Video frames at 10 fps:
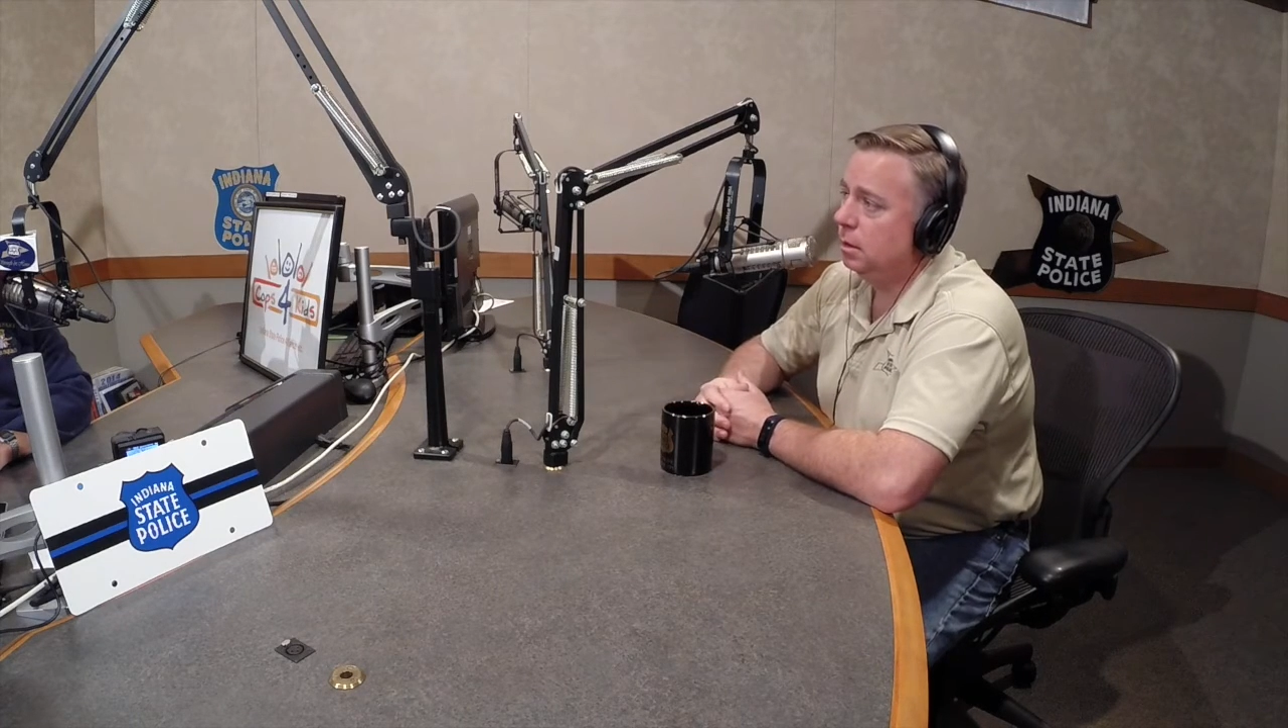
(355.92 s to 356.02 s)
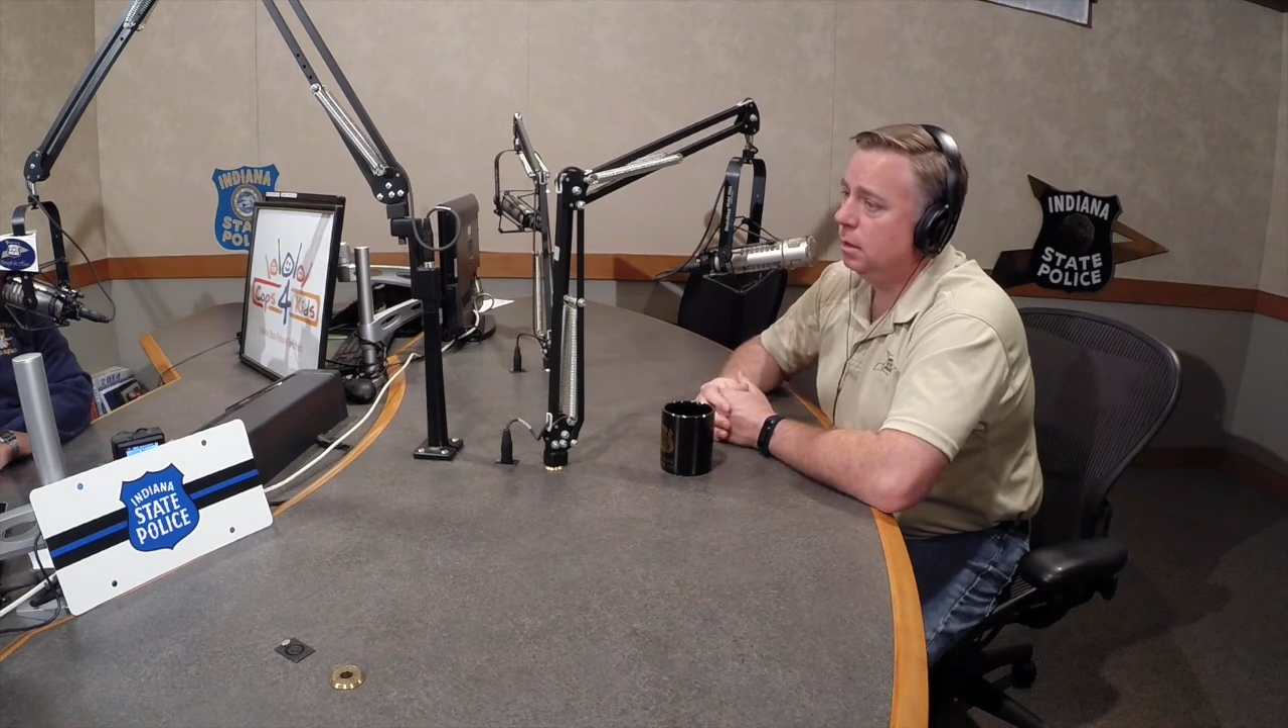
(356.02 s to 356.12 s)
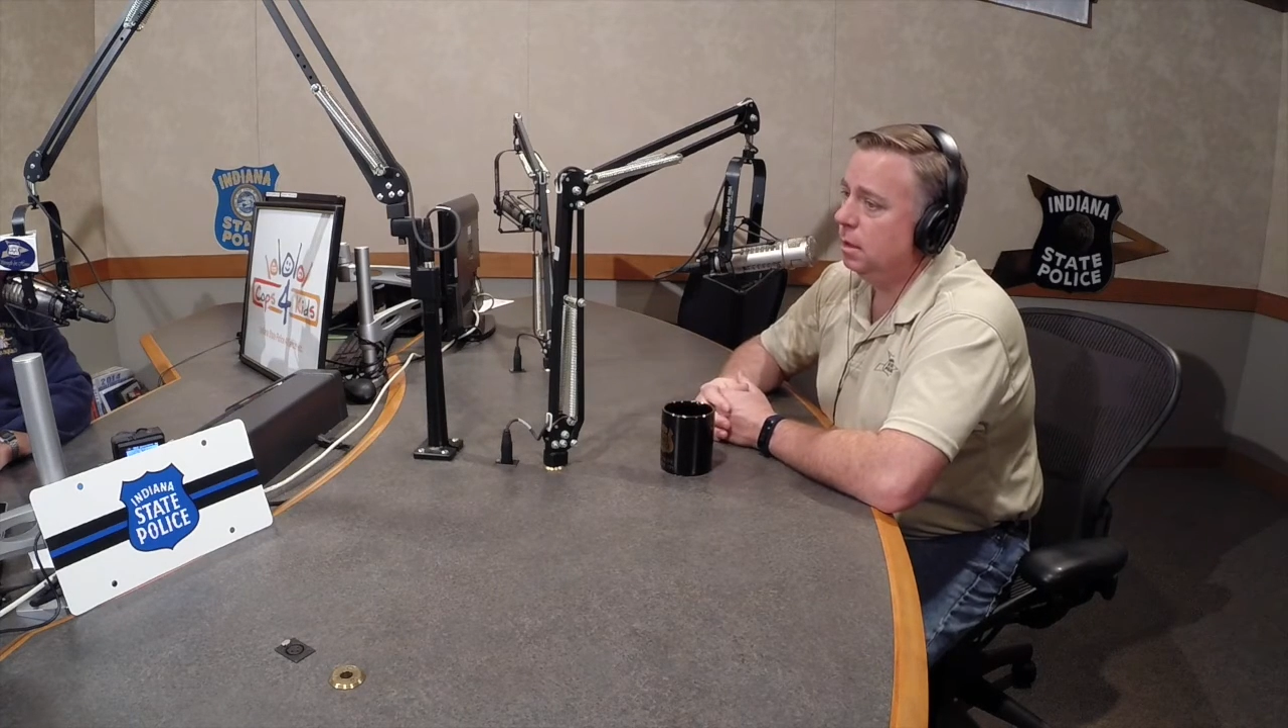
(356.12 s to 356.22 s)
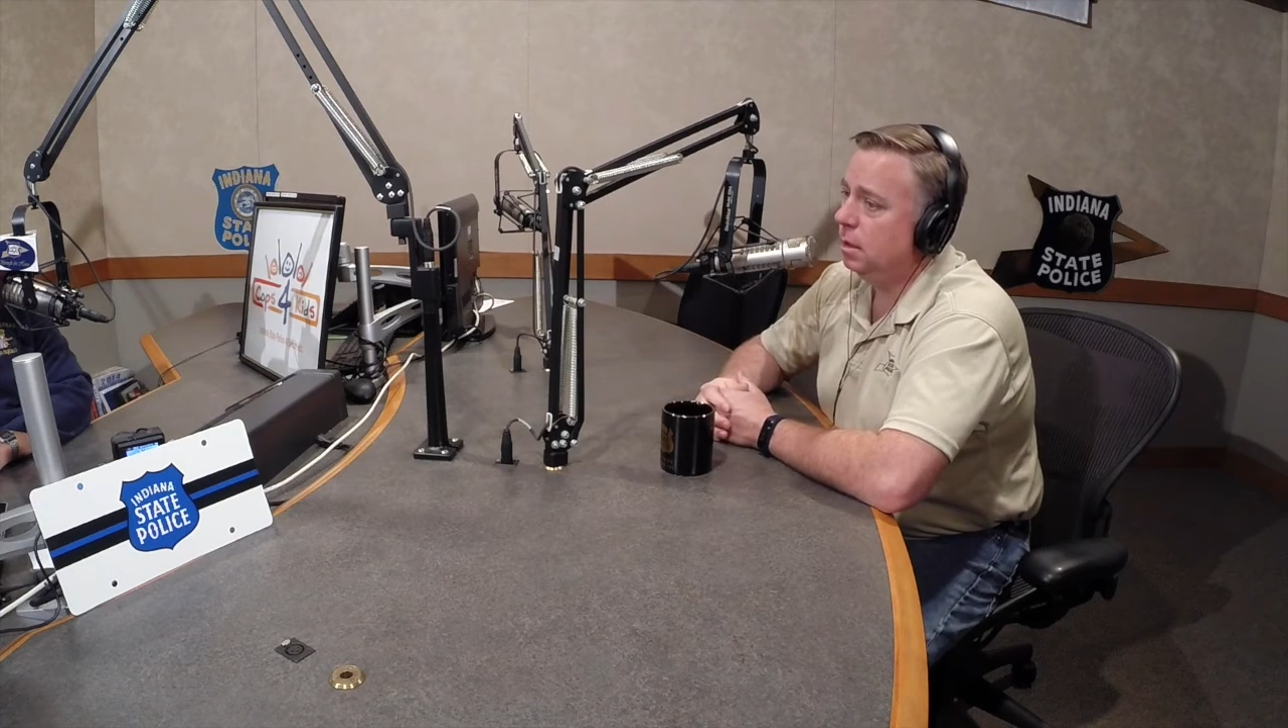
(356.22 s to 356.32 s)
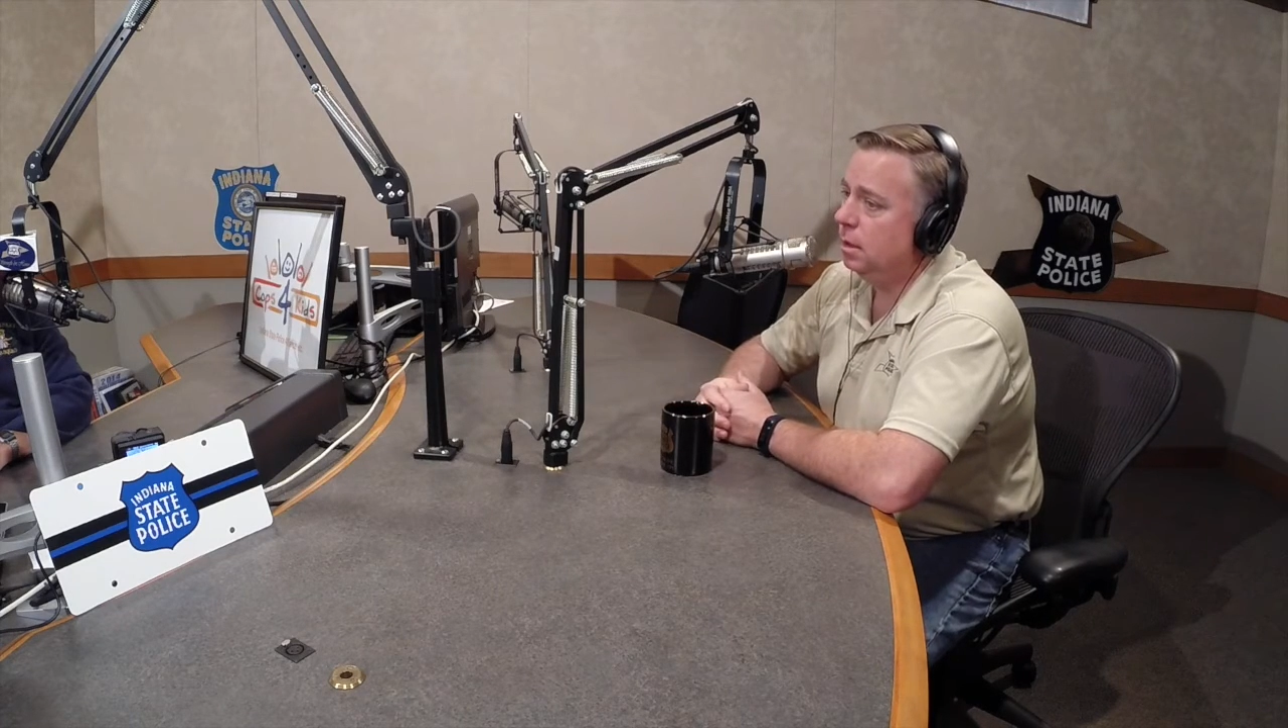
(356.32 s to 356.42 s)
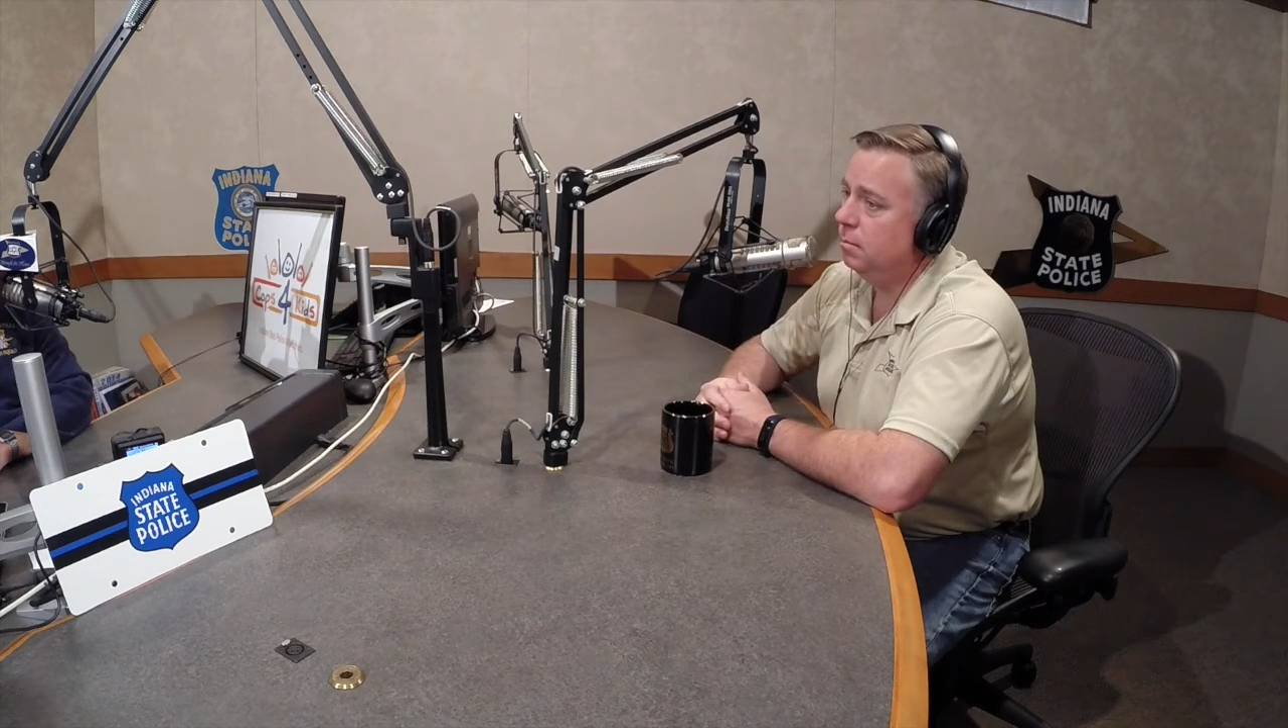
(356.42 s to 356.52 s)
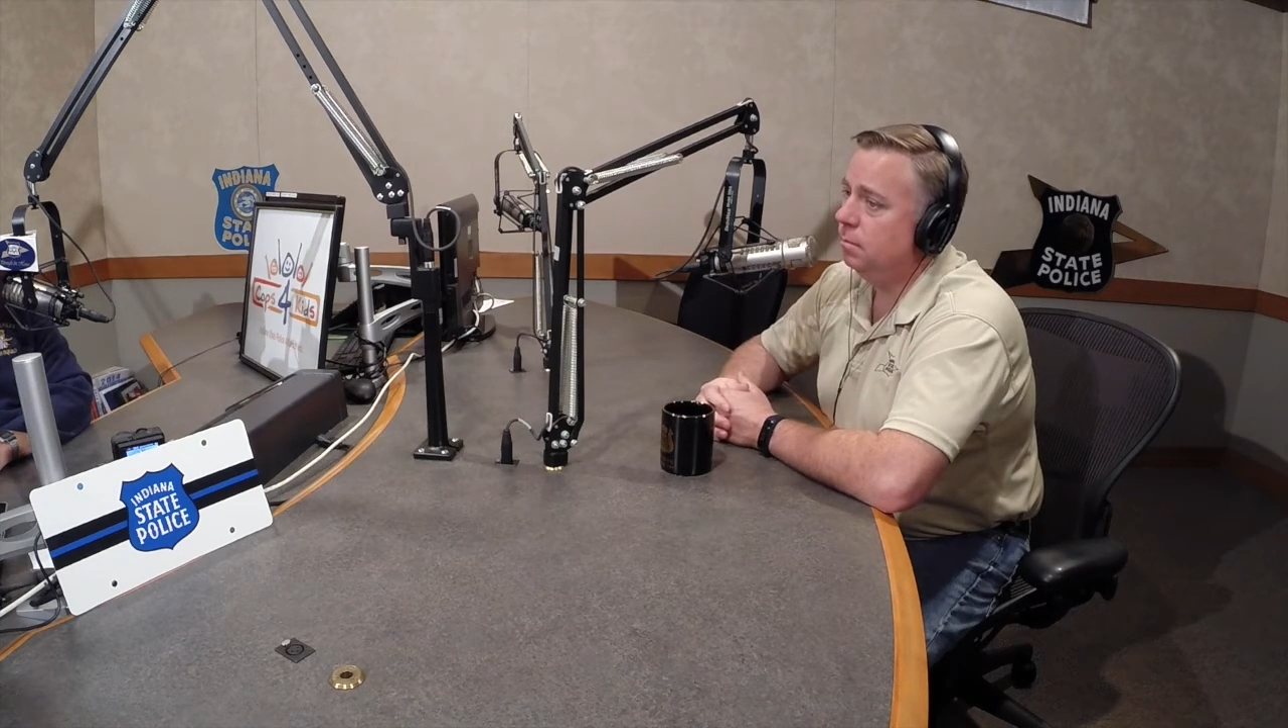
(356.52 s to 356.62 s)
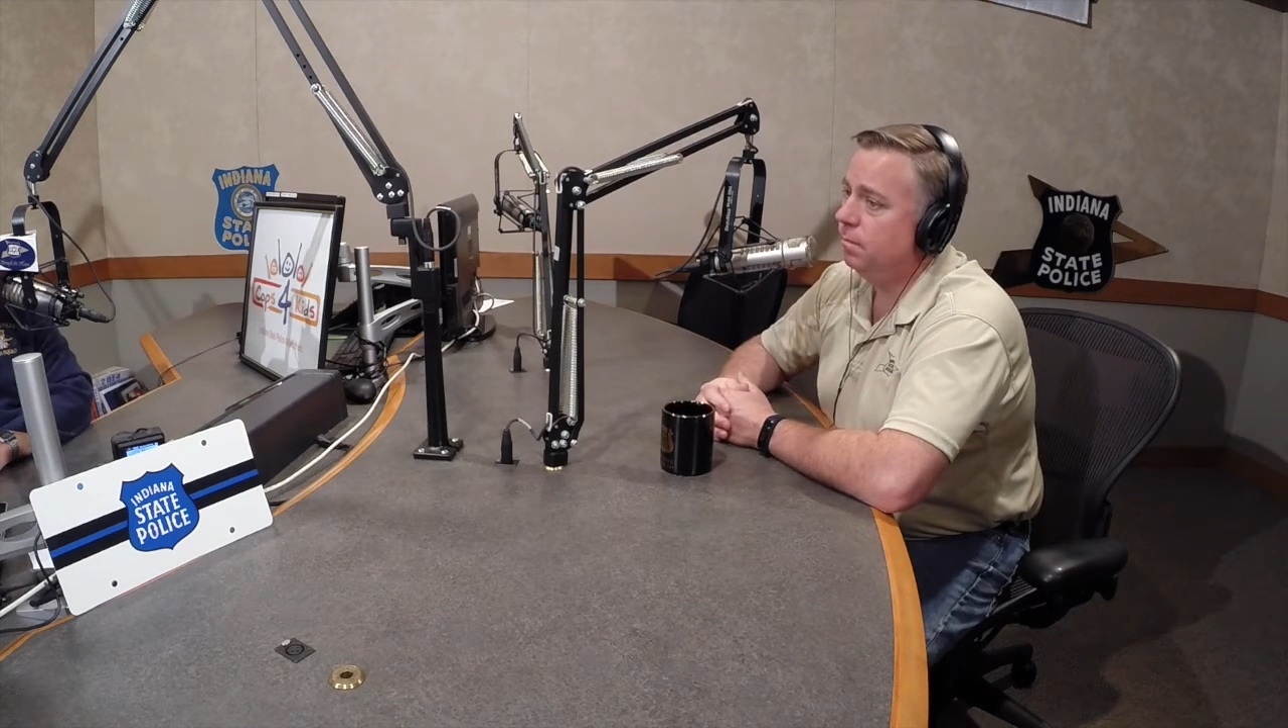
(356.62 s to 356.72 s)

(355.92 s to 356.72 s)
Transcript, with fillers: um,